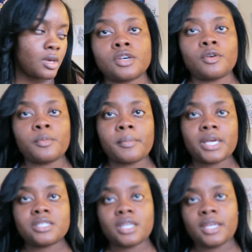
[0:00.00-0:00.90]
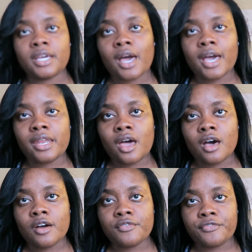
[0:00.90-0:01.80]
So my study guide
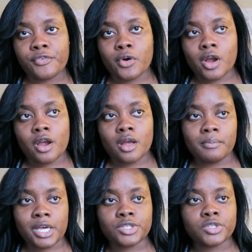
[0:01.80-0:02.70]
uh, for Med